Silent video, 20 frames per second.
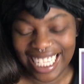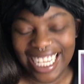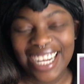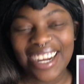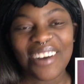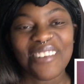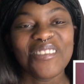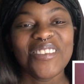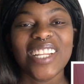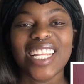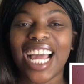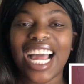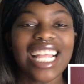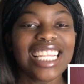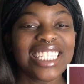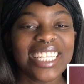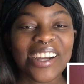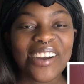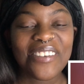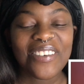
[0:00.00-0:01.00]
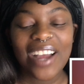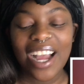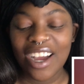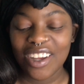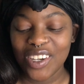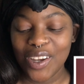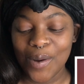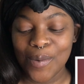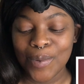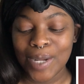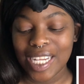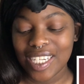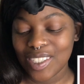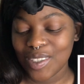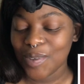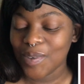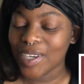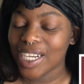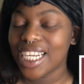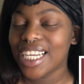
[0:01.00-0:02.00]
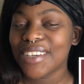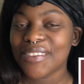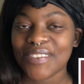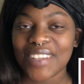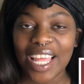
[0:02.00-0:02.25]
I'm, I love how no matter what,